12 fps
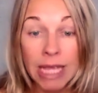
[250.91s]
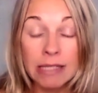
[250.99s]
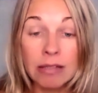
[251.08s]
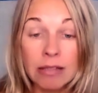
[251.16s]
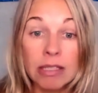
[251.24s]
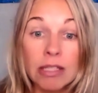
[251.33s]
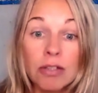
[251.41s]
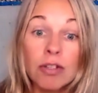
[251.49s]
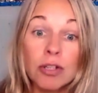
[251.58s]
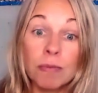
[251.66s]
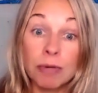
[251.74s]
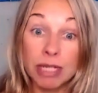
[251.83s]
So it's a
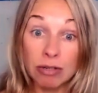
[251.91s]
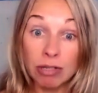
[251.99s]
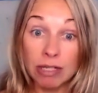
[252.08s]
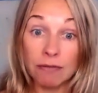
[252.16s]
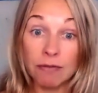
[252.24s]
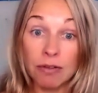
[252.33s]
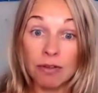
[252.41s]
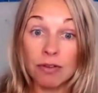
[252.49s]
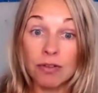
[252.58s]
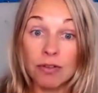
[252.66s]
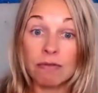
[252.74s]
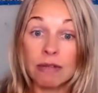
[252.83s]
huge opportunity for you
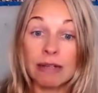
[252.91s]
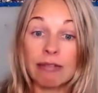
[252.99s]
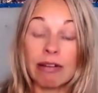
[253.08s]
to really